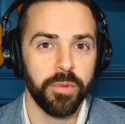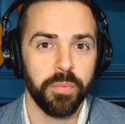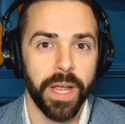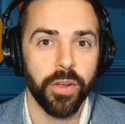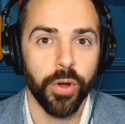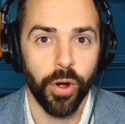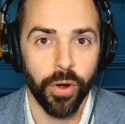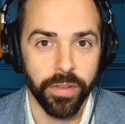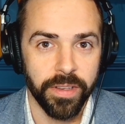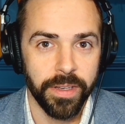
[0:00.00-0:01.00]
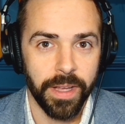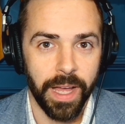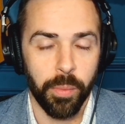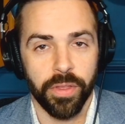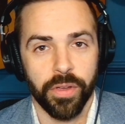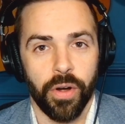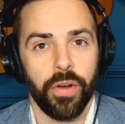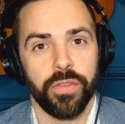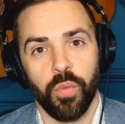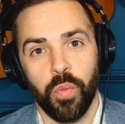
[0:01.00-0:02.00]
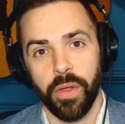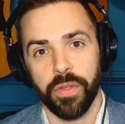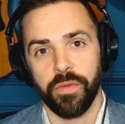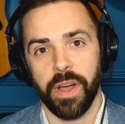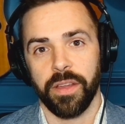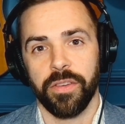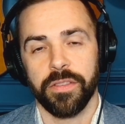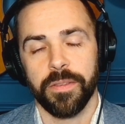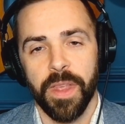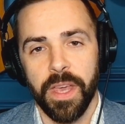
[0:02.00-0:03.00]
Michael Carlson. I'm with Carlson Wealth Advisors.